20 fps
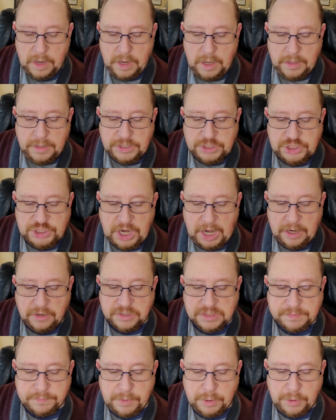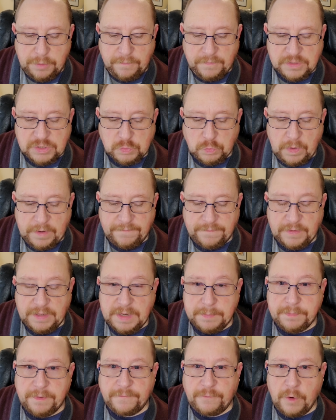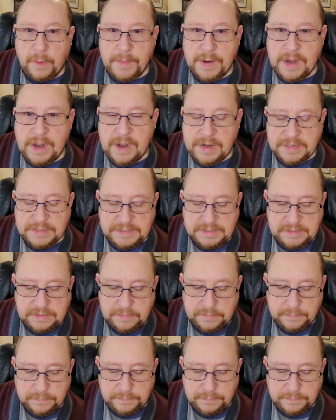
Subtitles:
The shadows moved swiftly before my eyes,